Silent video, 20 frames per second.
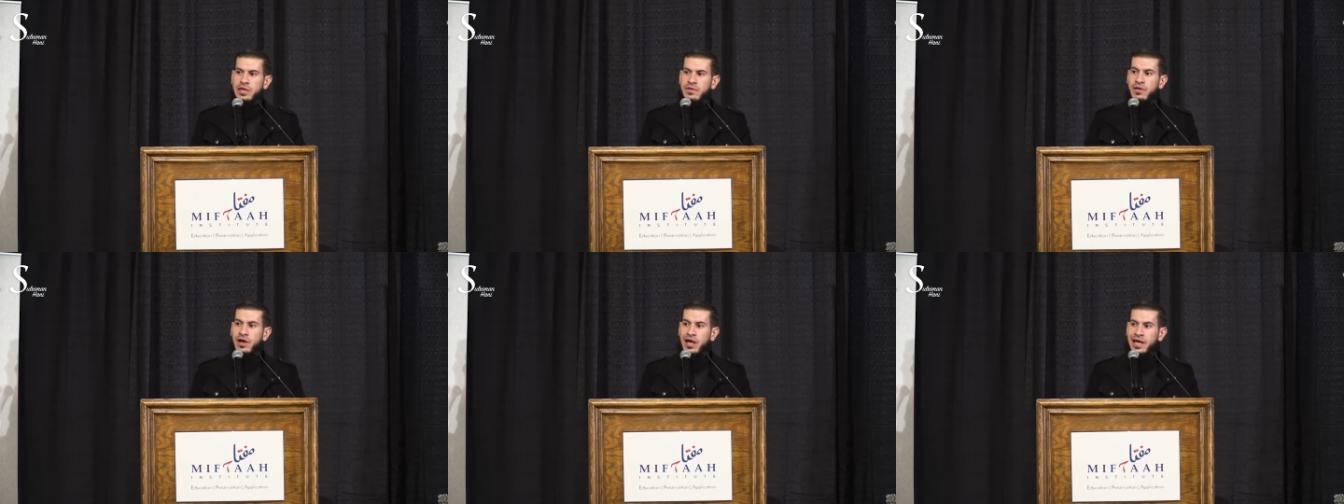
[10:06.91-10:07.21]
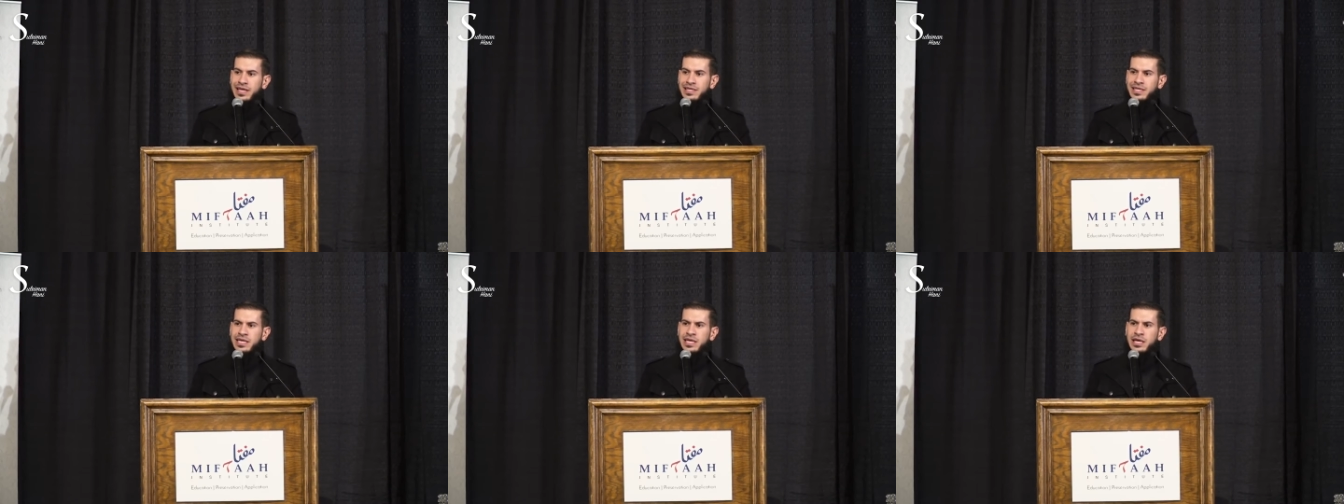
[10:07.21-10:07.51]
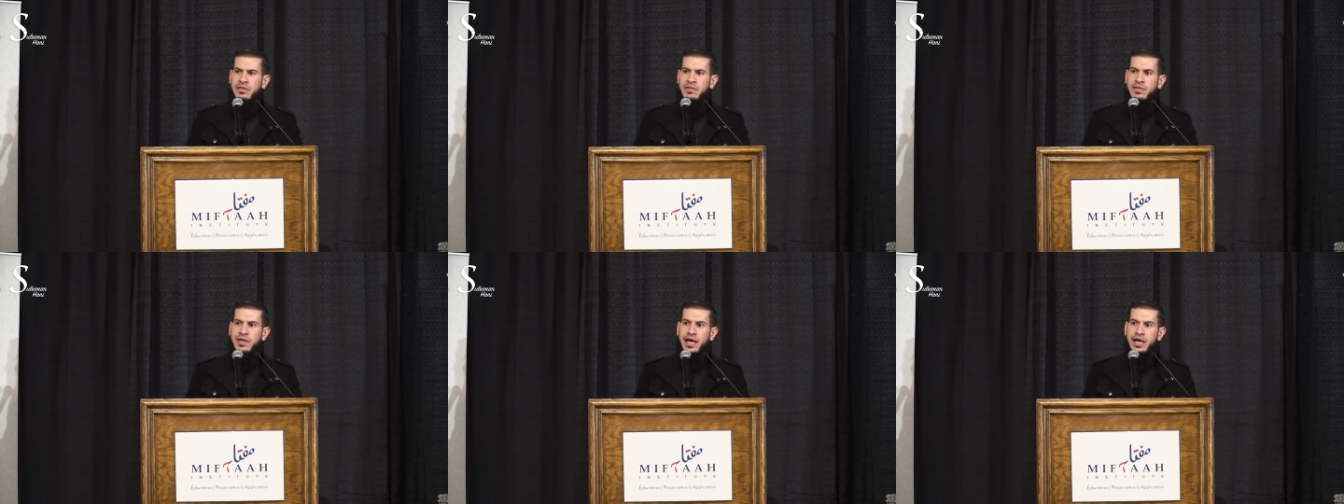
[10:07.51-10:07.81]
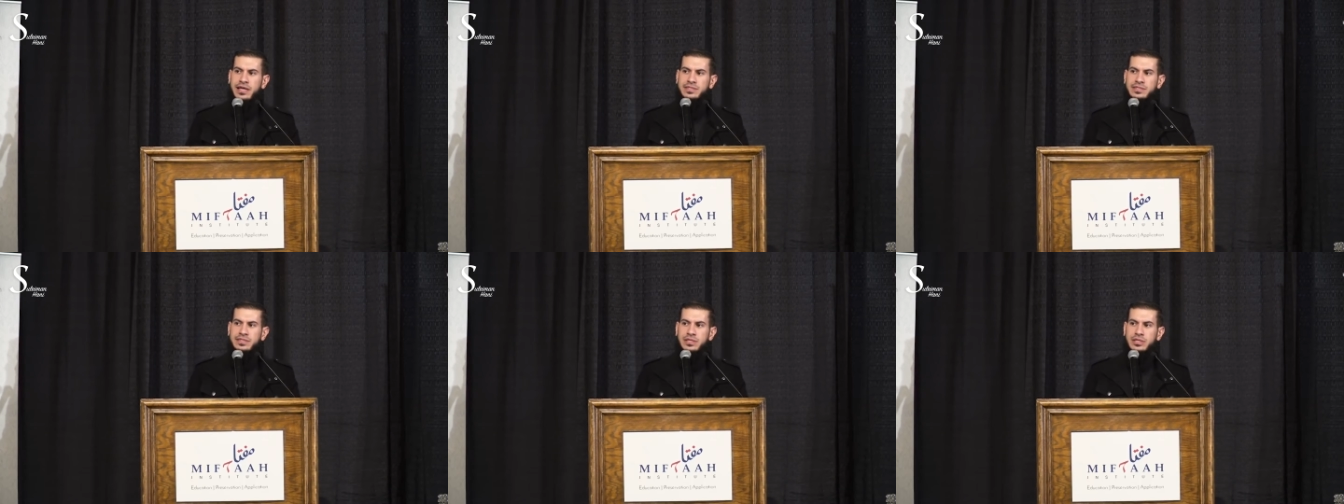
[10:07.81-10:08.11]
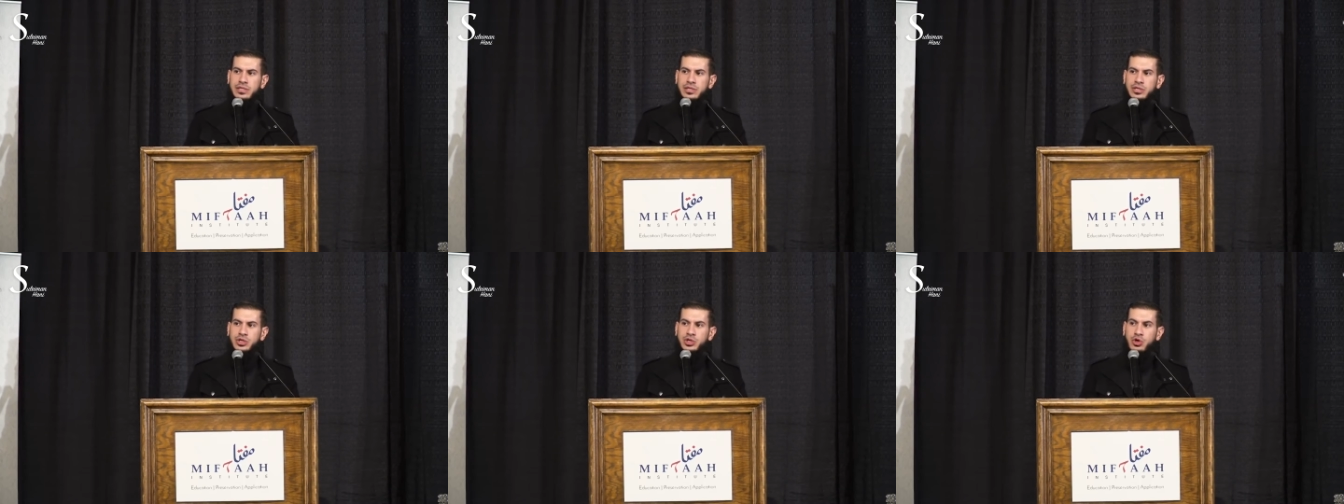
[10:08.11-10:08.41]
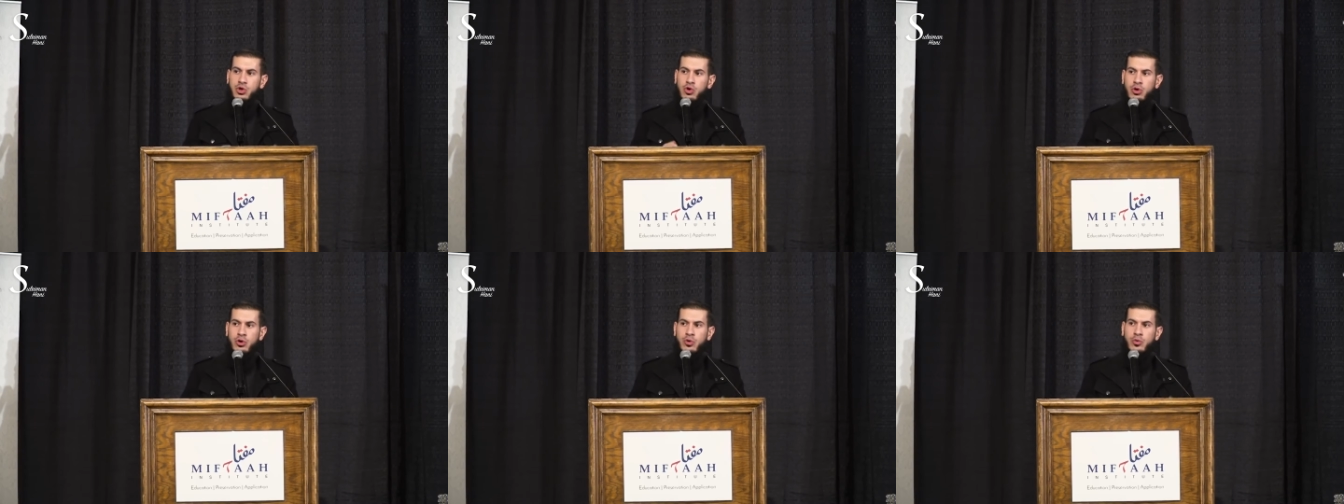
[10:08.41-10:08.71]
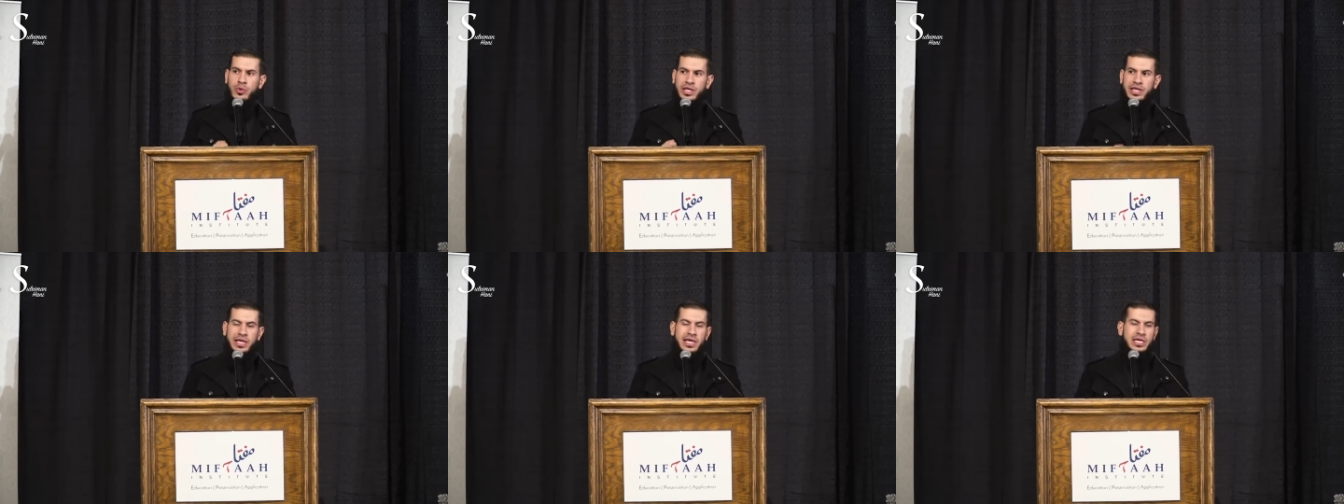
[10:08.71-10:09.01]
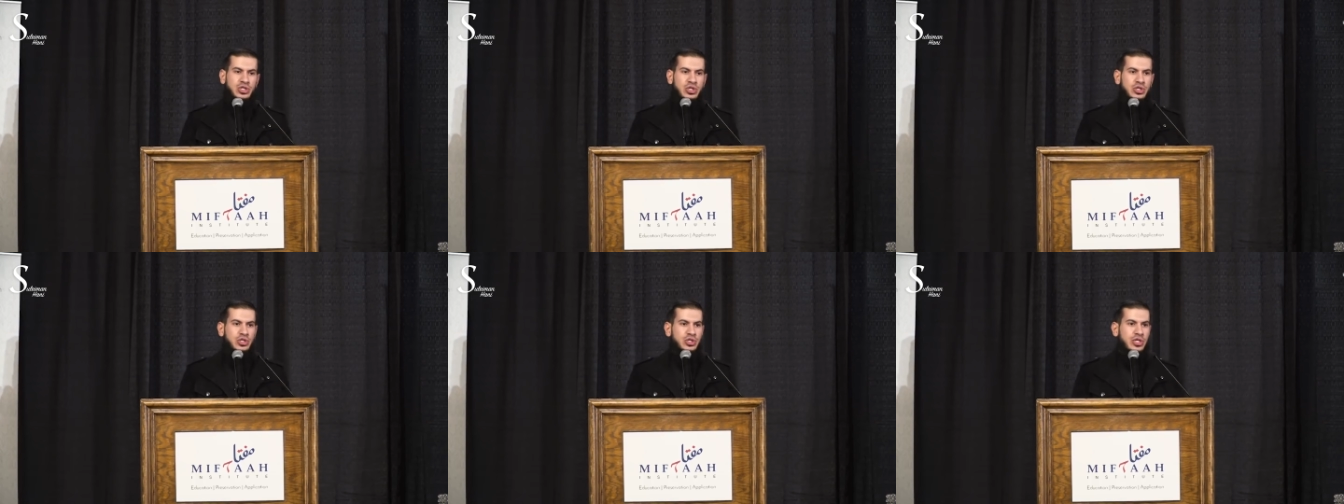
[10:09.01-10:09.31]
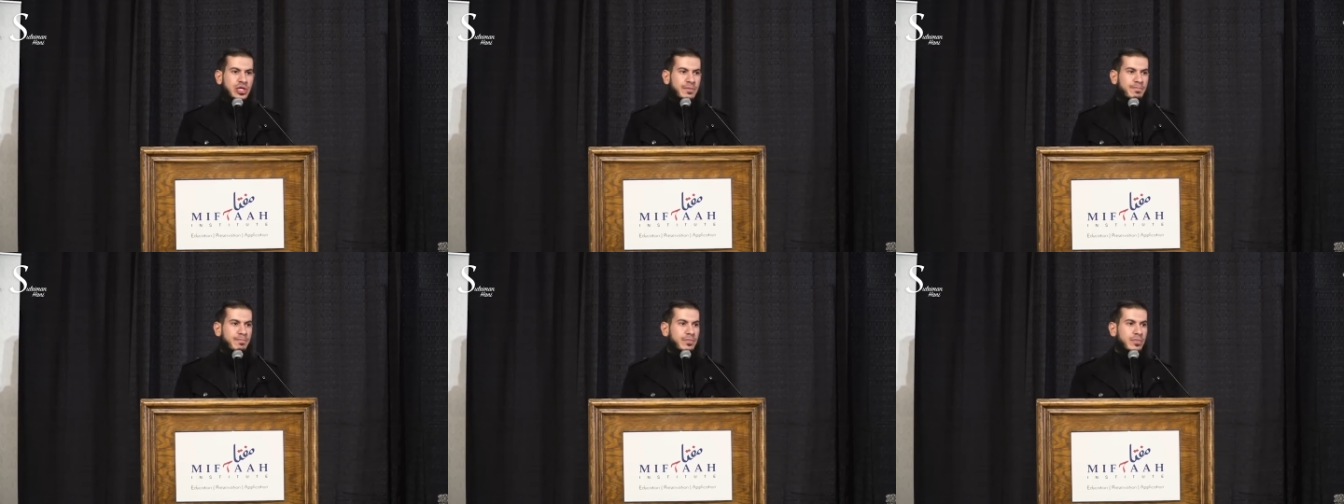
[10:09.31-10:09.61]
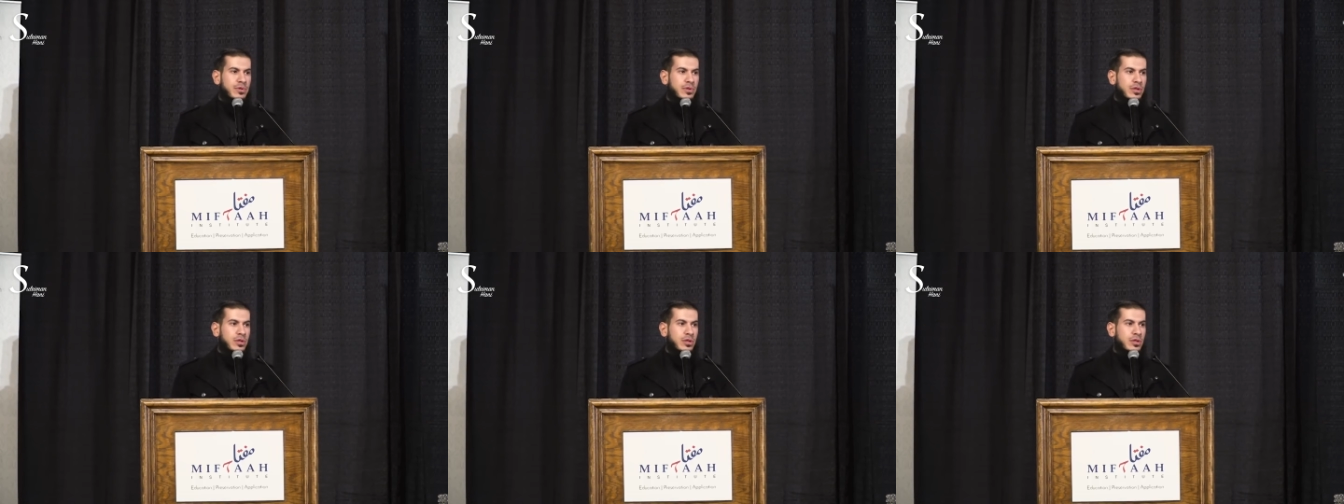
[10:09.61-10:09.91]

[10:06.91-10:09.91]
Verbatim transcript: the idea that your relationship